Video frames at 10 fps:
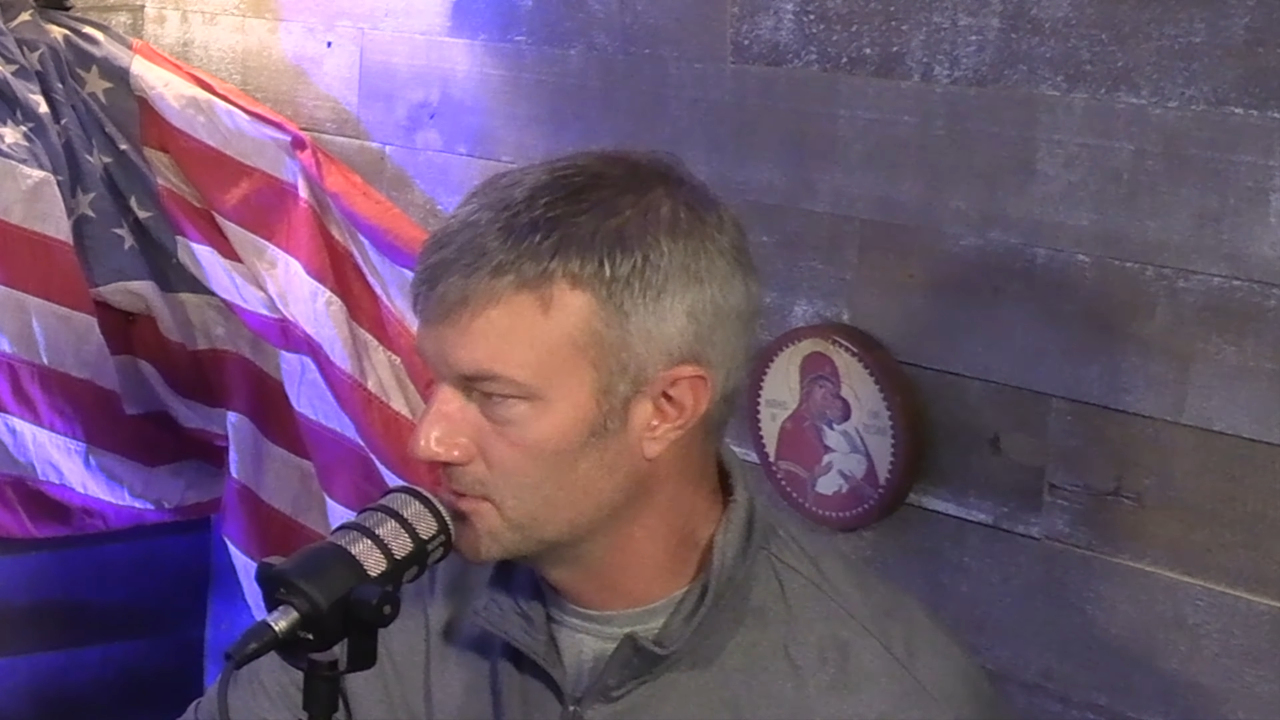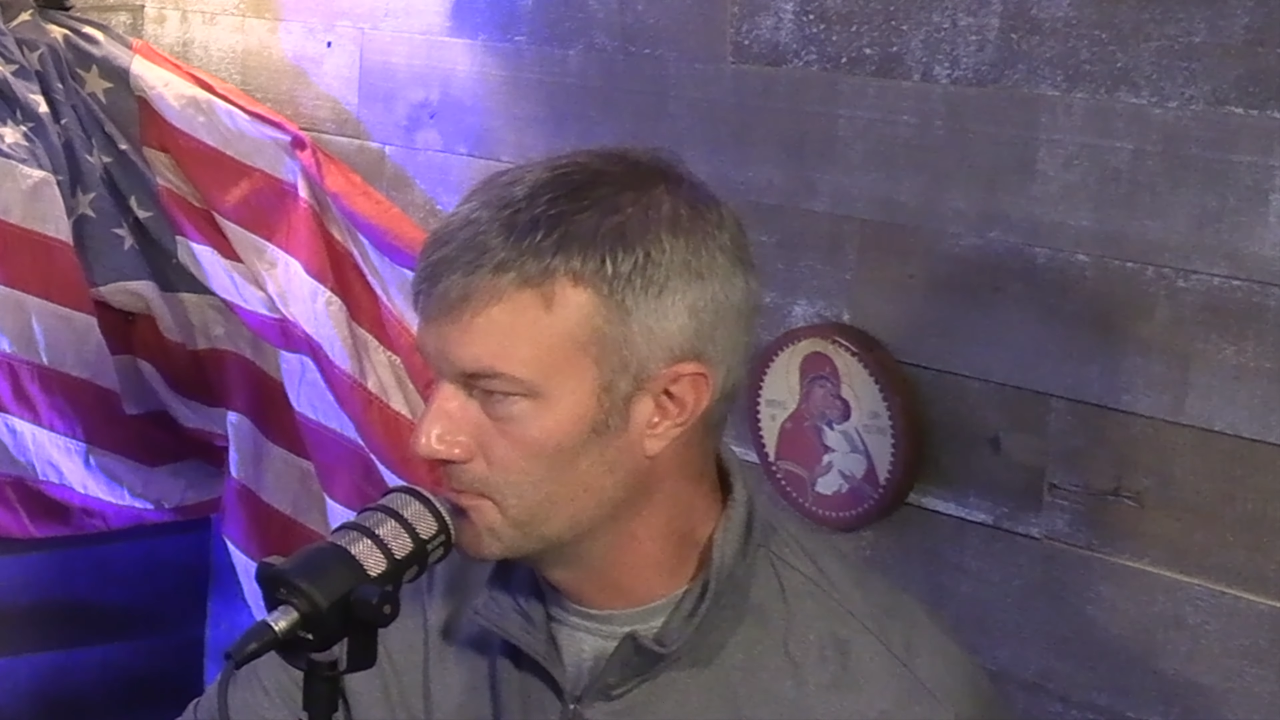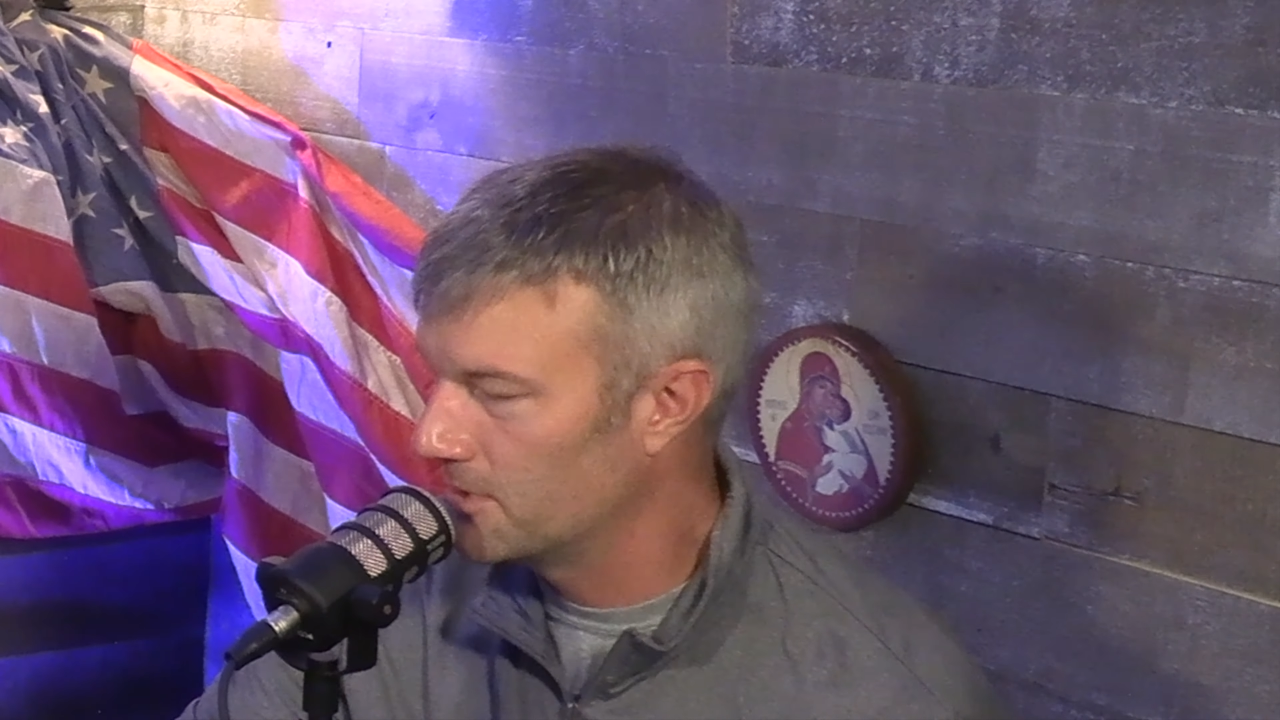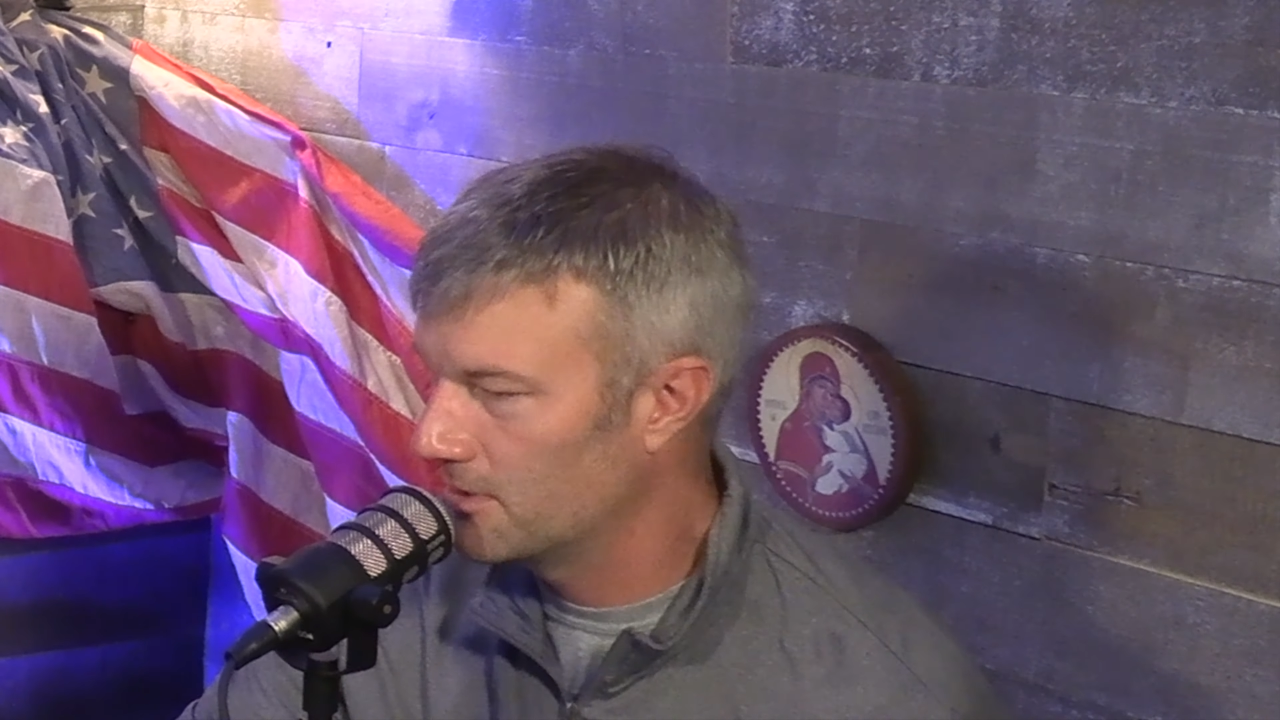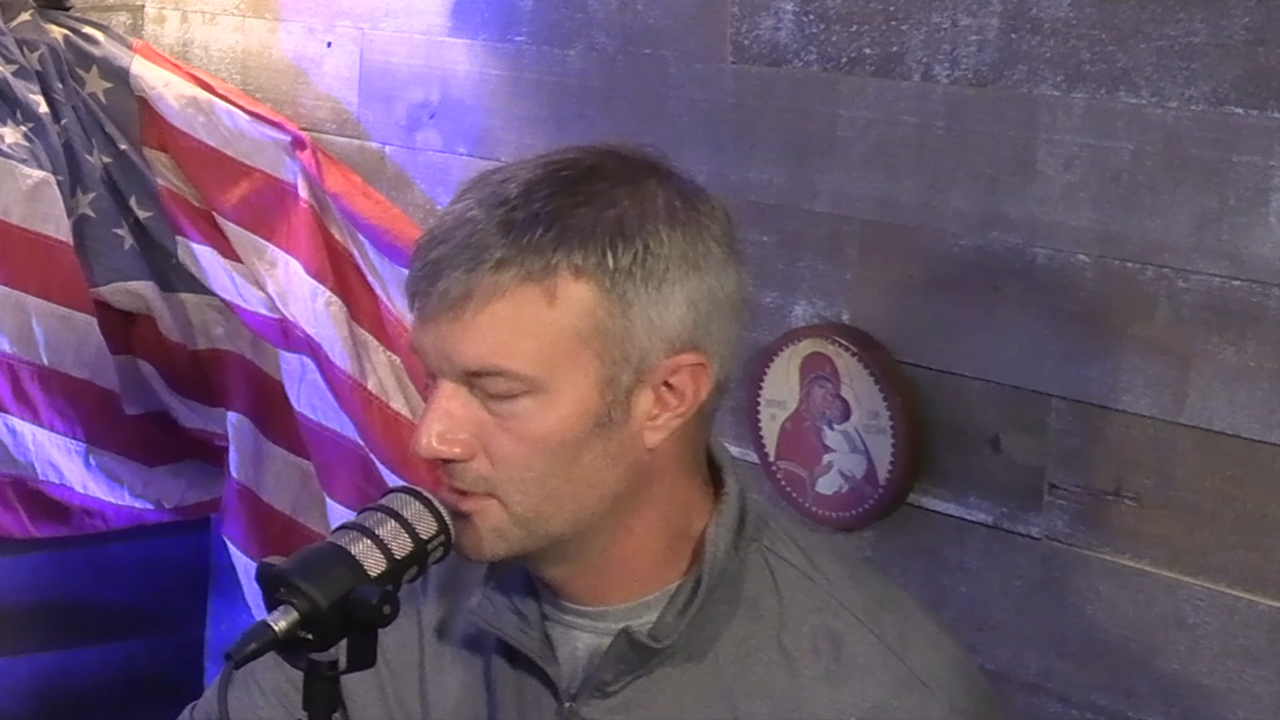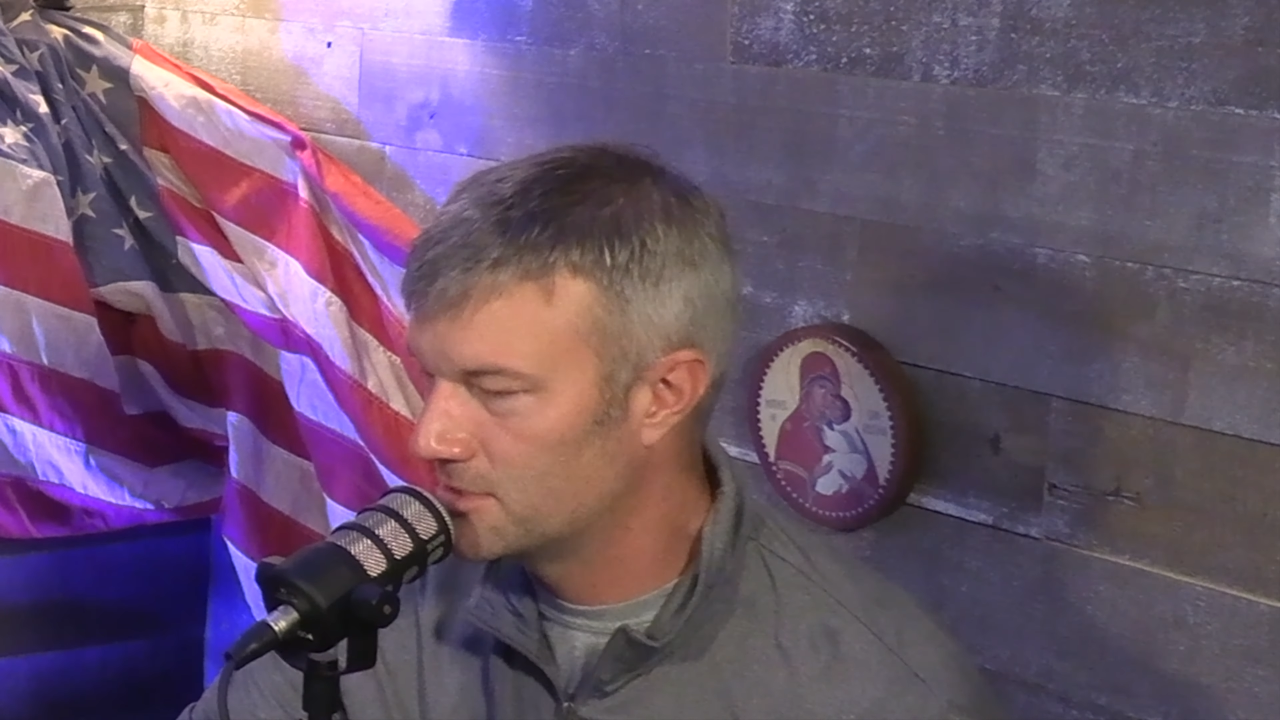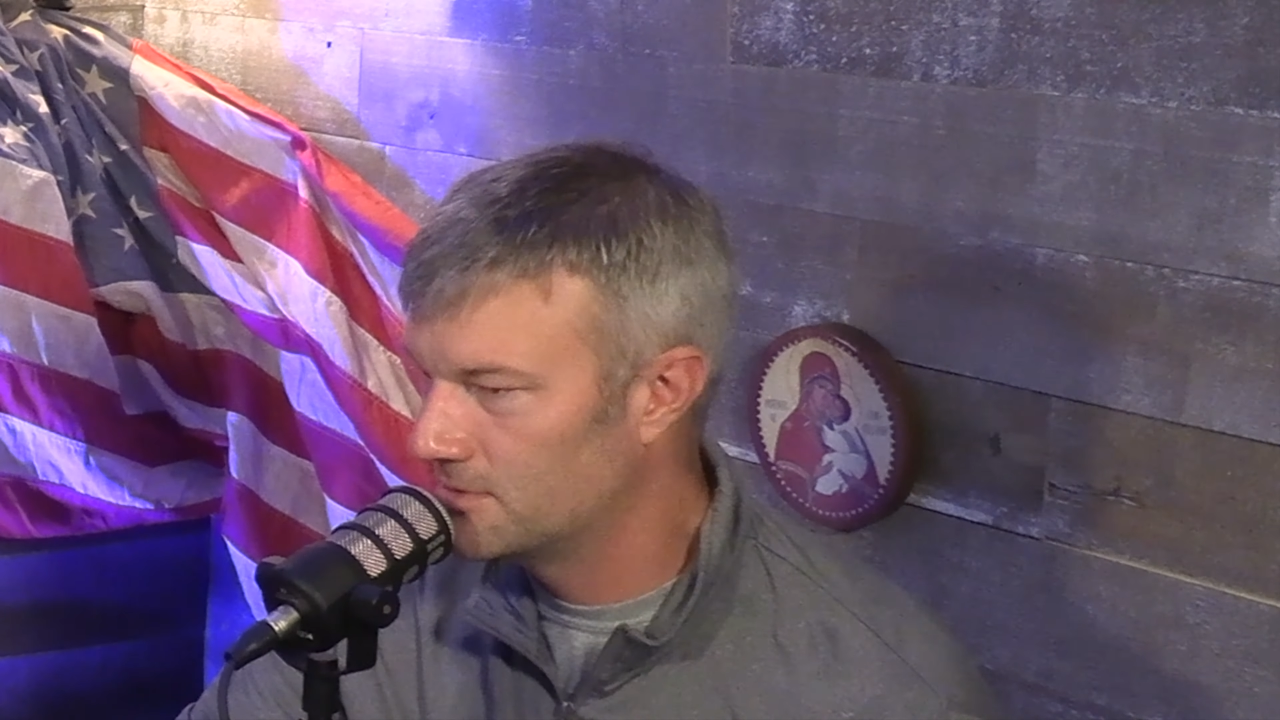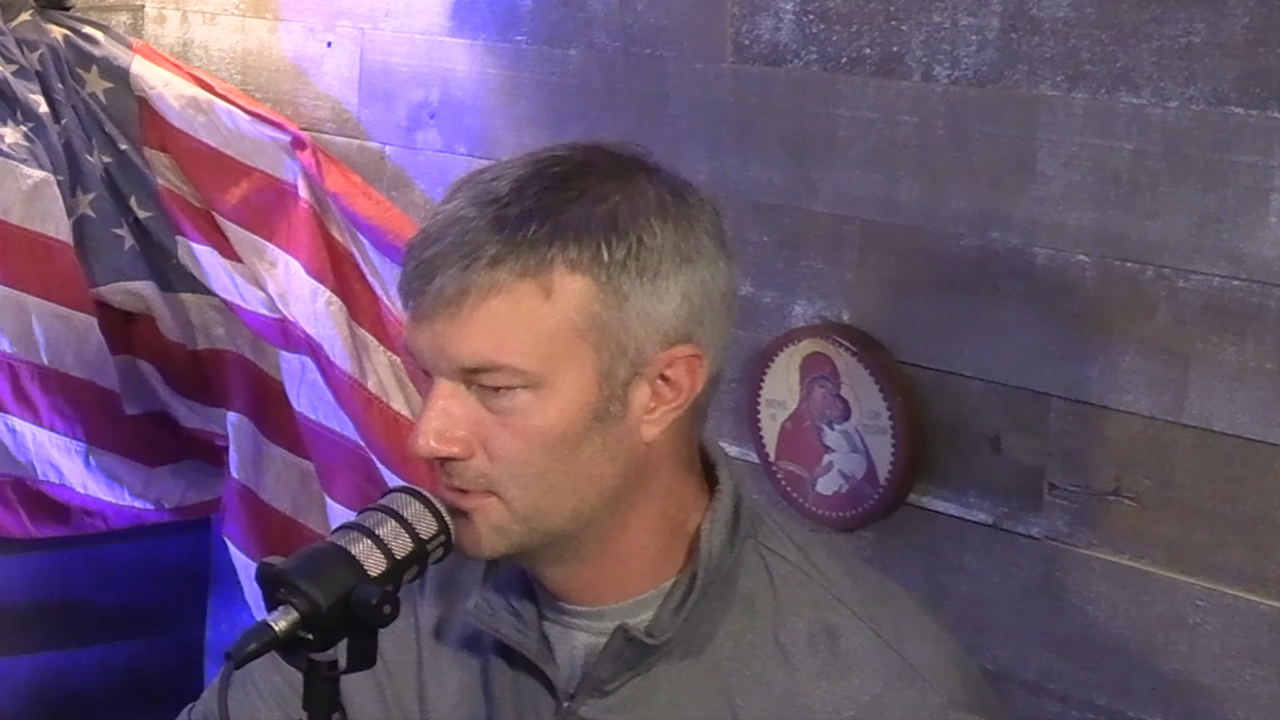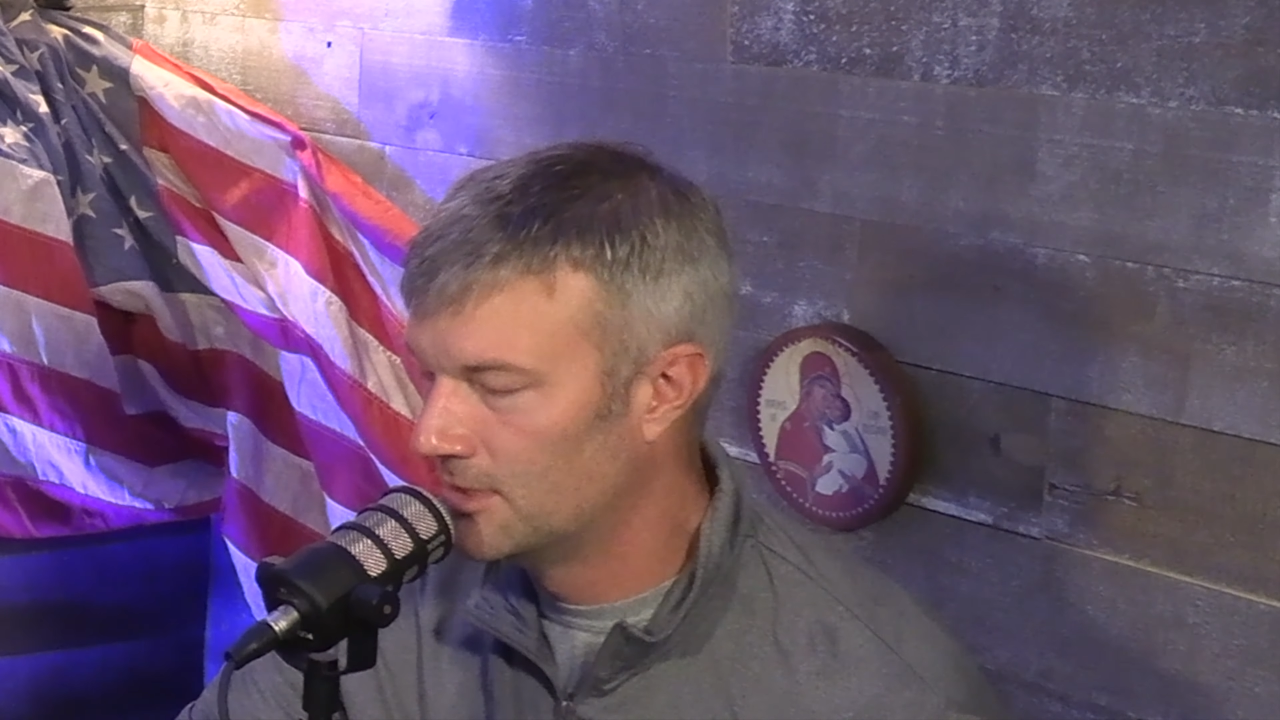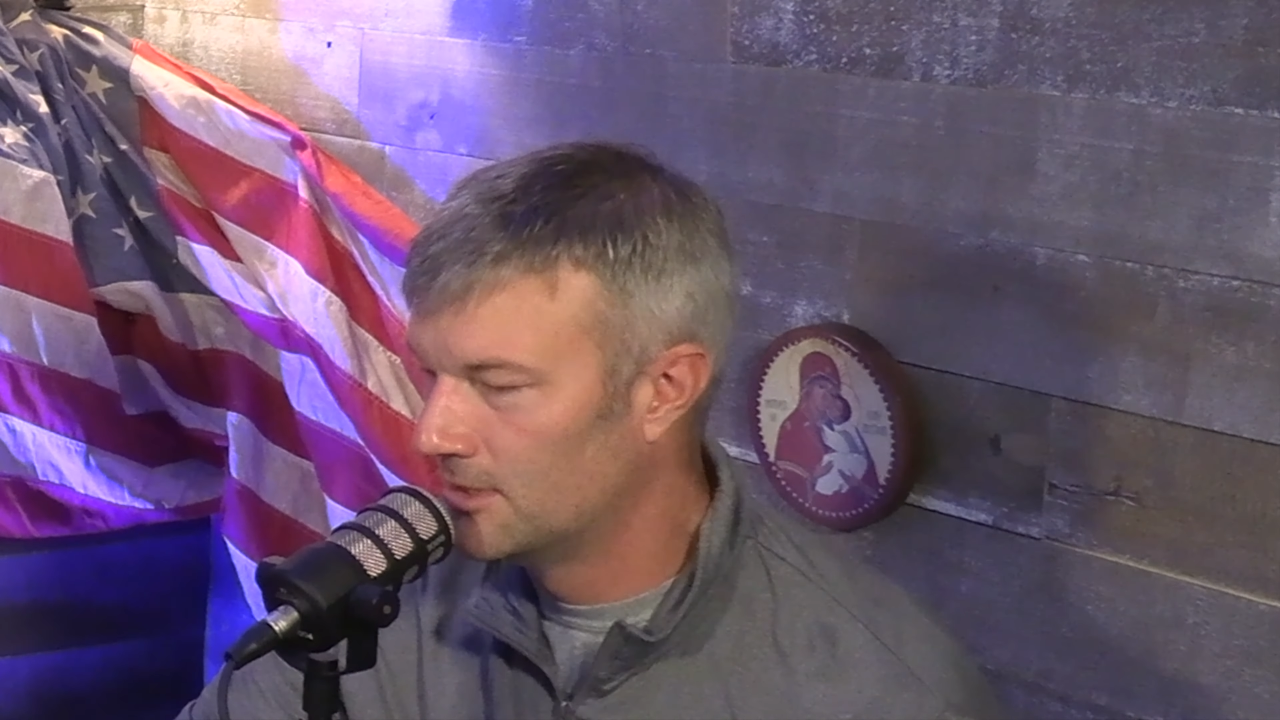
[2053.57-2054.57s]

or marriage